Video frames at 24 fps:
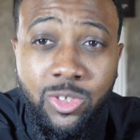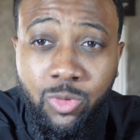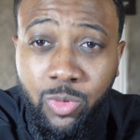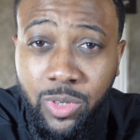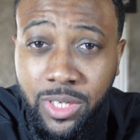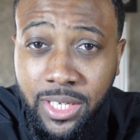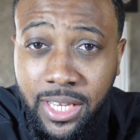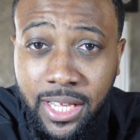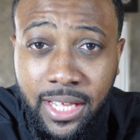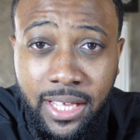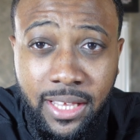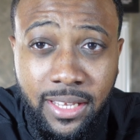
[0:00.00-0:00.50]

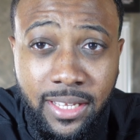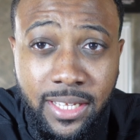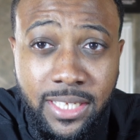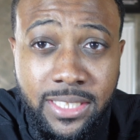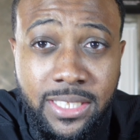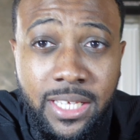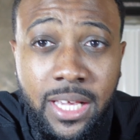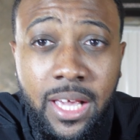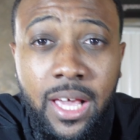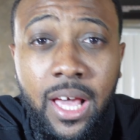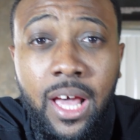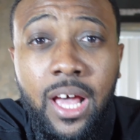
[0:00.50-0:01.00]
ridiculous.
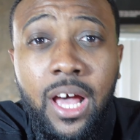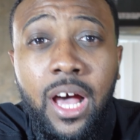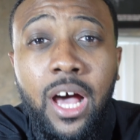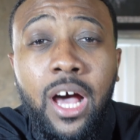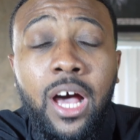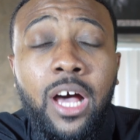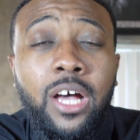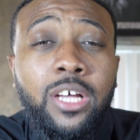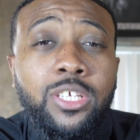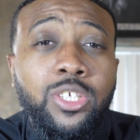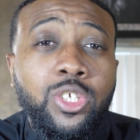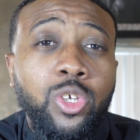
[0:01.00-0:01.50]

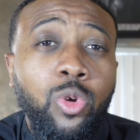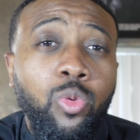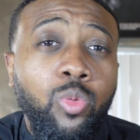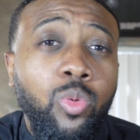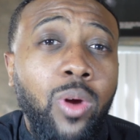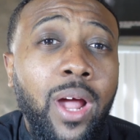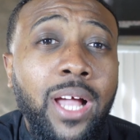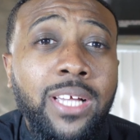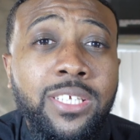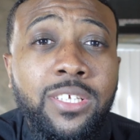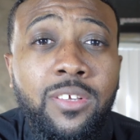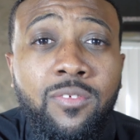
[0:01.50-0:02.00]
So
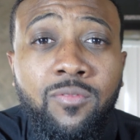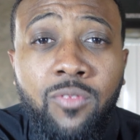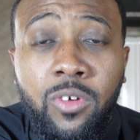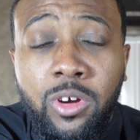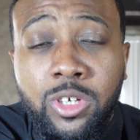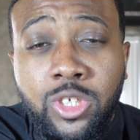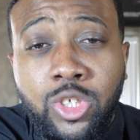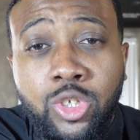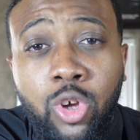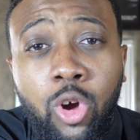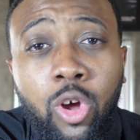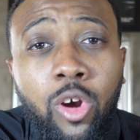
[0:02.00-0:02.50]
we'll actually
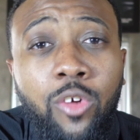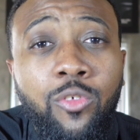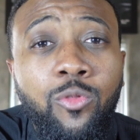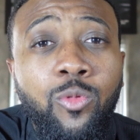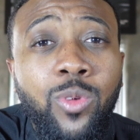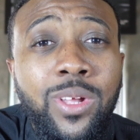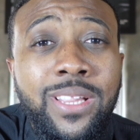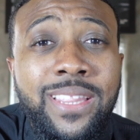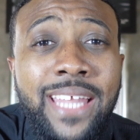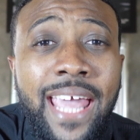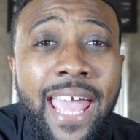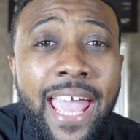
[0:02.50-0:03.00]
first start off
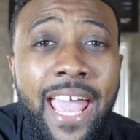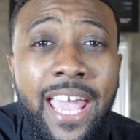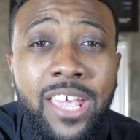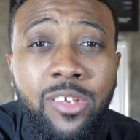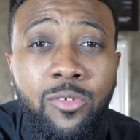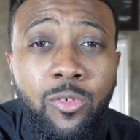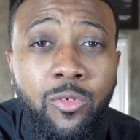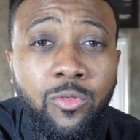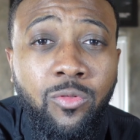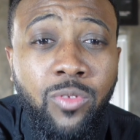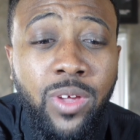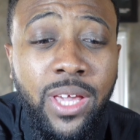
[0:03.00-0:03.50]
with the
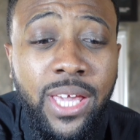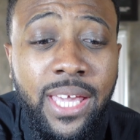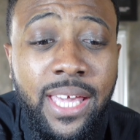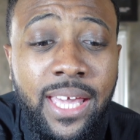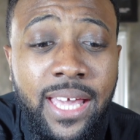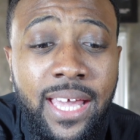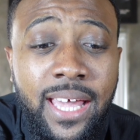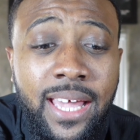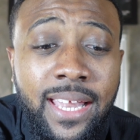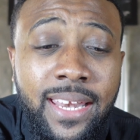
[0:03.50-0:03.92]
annual fee.